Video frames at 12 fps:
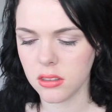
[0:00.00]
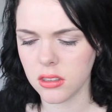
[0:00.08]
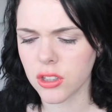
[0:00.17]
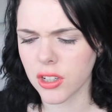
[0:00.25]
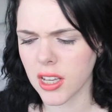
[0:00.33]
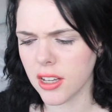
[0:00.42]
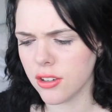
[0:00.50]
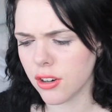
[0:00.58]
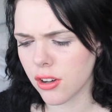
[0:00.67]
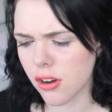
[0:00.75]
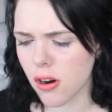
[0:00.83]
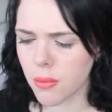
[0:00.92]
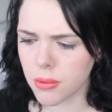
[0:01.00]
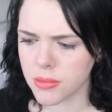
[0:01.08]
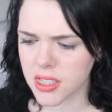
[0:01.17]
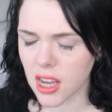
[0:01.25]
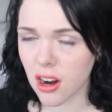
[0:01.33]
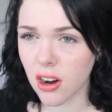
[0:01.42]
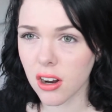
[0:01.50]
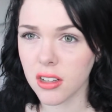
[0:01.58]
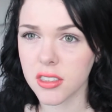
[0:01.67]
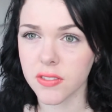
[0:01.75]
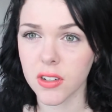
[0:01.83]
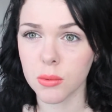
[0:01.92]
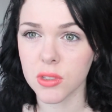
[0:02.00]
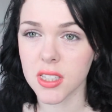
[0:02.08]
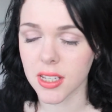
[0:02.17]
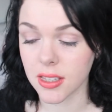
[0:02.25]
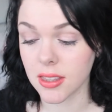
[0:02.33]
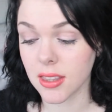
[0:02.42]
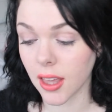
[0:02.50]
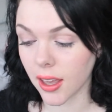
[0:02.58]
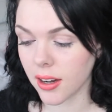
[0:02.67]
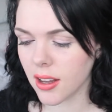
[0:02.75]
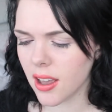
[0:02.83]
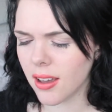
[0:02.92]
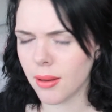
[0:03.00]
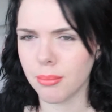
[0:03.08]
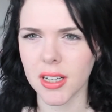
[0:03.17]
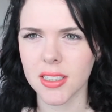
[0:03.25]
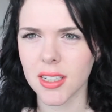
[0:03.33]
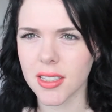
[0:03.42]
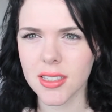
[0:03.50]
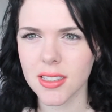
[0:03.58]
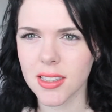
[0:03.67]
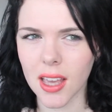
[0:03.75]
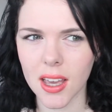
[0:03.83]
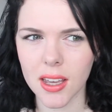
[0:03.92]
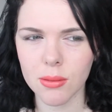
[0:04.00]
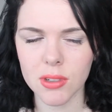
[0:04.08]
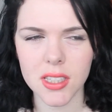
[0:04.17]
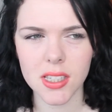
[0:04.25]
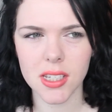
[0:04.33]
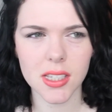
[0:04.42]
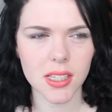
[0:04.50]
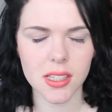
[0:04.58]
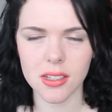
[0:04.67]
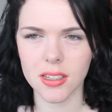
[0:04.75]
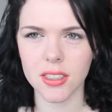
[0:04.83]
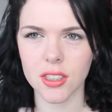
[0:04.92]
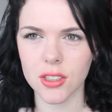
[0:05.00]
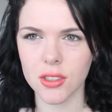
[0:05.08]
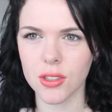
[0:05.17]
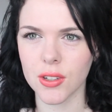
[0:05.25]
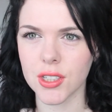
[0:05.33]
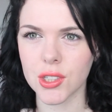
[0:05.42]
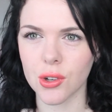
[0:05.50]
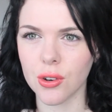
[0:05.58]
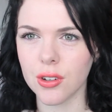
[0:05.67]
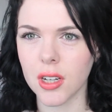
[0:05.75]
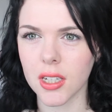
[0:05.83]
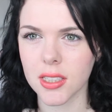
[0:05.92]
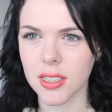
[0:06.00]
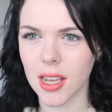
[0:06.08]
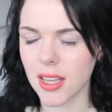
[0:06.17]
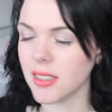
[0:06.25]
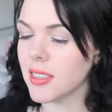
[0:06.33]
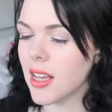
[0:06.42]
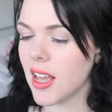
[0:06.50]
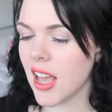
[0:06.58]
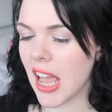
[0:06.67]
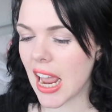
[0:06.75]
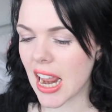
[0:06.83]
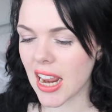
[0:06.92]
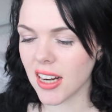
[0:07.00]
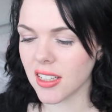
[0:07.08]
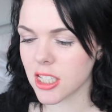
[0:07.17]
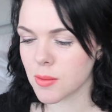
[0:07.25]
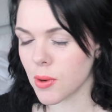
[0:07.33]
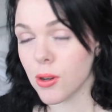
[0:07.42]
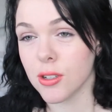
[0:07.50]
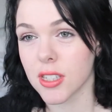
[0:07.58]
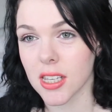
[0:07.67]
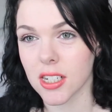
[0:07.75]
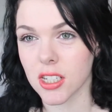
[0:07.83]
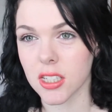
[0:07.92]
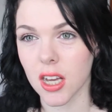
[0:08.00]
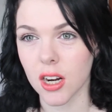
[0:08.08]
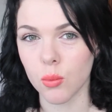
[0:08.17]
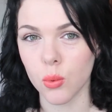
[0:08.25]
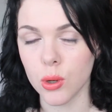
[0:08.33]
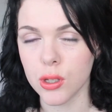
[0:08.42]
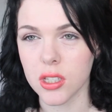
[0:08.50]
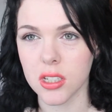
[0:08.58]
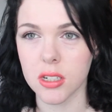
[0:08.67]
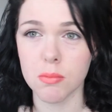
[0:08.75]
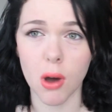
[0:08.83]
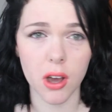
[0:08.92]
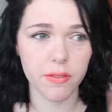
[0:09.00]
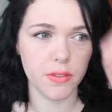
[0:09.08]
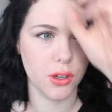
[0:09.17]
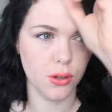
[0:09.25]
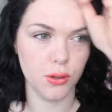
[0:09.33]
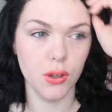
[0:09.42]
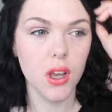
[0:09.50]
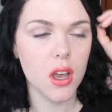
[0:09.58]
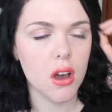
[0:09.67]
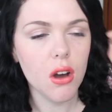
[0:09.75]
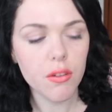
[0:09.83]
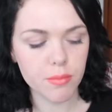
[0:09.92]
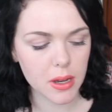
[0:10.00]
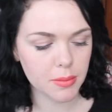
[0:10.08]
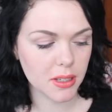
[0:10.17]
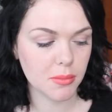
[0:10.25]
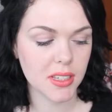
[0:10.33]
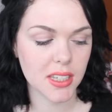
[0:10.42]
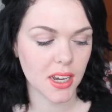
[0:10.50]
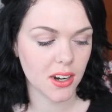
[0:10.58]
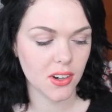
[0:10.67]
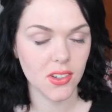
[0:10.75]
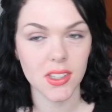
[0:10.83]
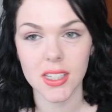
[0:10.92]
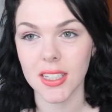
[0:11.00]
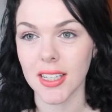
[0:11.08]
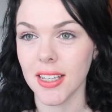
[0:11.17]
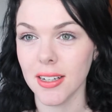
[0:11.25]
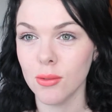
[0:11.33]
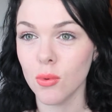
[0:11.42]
So yeah, not a horrible mascara, definitely wouldn't say that, but it doesn't say what it says it's going to do, so I just don't understand, and I suppose that's just kind of worsened my view of Maybelline mascaras again.